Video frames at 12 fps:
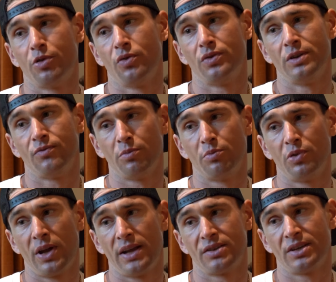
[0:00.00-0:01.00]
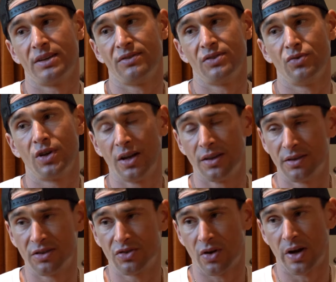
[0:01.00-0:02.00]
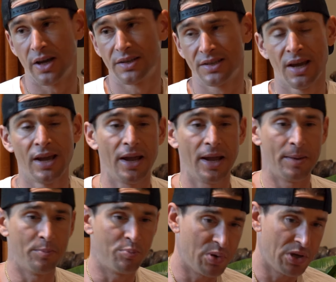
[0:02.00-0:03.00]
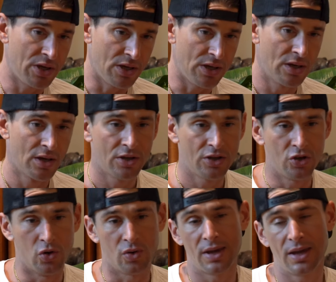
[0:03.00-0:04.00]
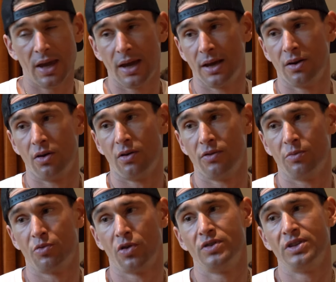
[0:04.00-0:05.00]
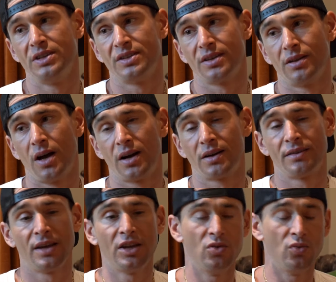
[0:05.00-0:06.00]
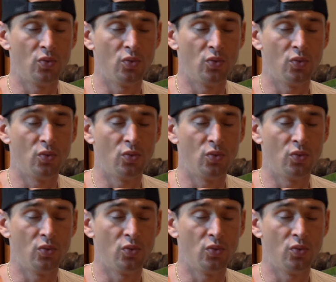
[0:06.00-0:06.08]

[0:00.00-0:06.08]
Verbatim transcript: protein from plants gives you gut distress, and B, you don't get all the proteins unlocked that you